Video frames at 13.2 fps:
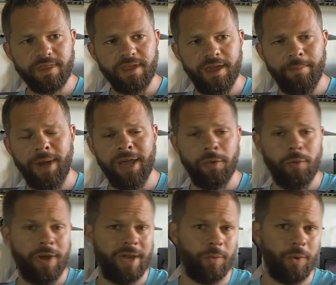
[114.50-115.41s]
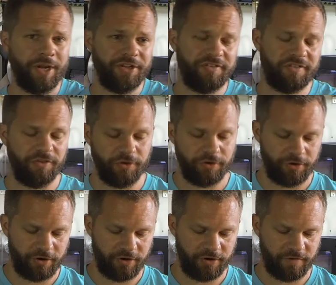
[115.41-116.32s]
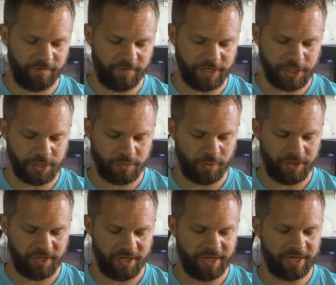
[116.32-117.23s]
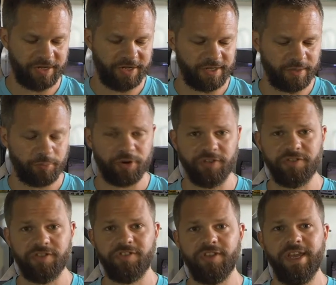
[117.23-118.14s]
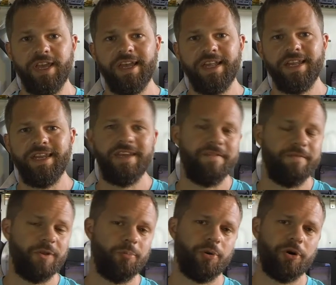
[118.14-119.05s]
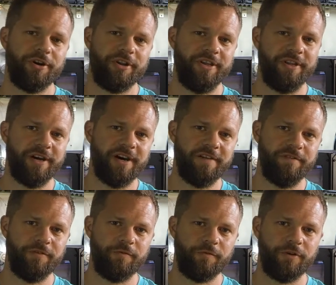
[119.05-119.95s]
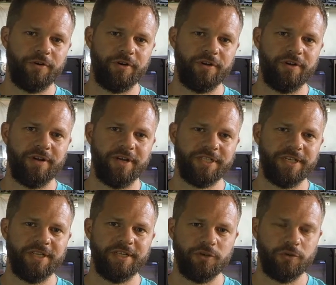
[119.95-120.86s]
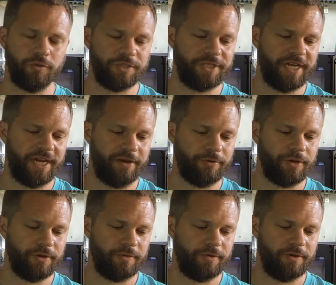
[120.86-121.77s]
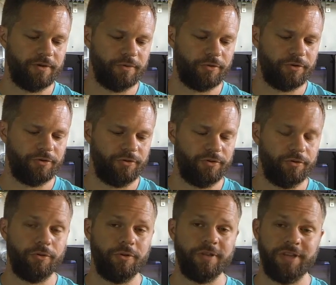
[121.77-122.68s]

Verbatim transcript: And by the way, once you're finished with the annealing process, leave the part in the oven for until it cools down, or you'll